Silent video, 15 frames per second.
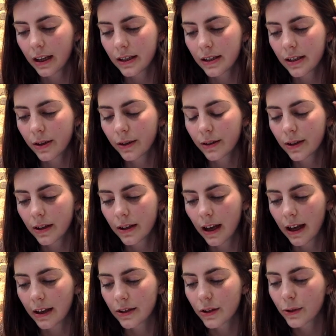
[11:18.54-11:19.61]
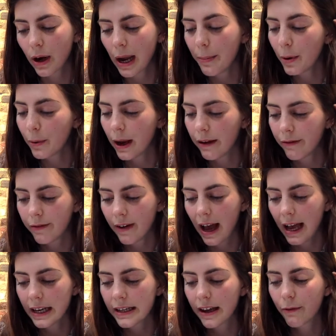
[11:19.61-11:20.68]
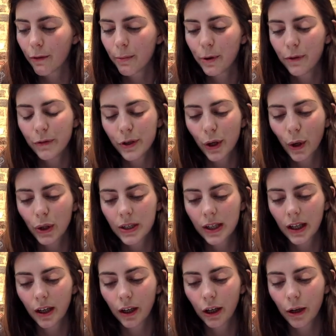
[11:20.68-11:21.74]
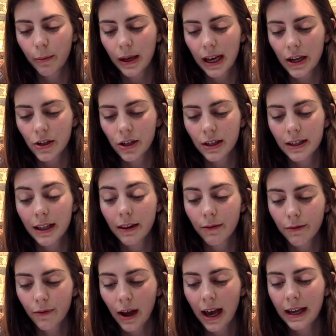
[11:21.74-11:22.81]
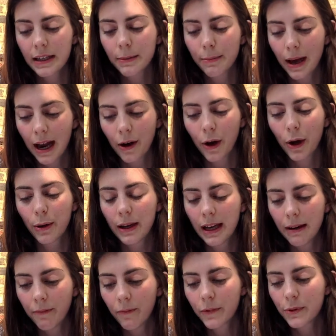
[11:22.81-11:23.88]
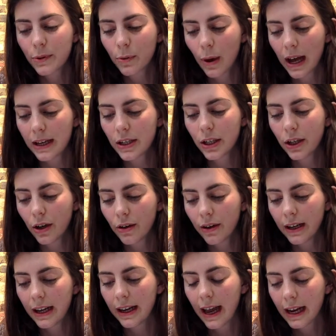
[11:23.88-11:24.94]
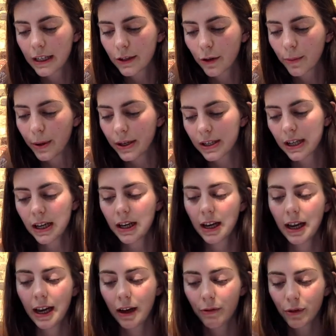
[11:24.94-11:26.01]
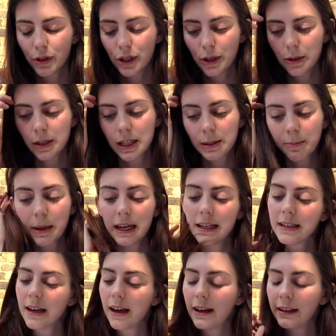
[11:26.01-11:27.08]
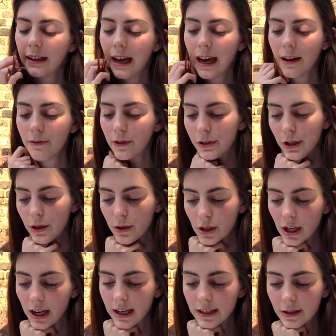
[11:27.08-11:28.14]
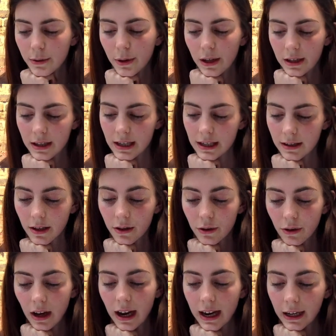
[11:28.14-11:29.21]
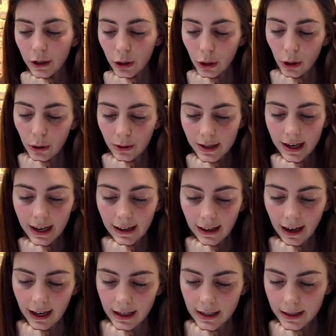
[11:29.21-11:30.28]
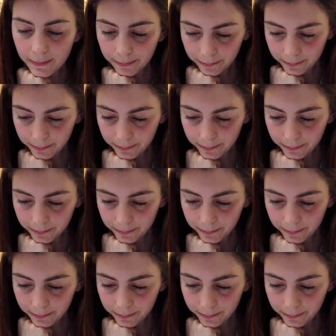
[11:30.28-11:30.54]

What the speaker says: to scrape away fat and remove toxic accumulations in the fat, marrow, lymph, sweat, urine, and excrement. It reduces pitta and kapha dosha. Its qualities are dry, cold, and light.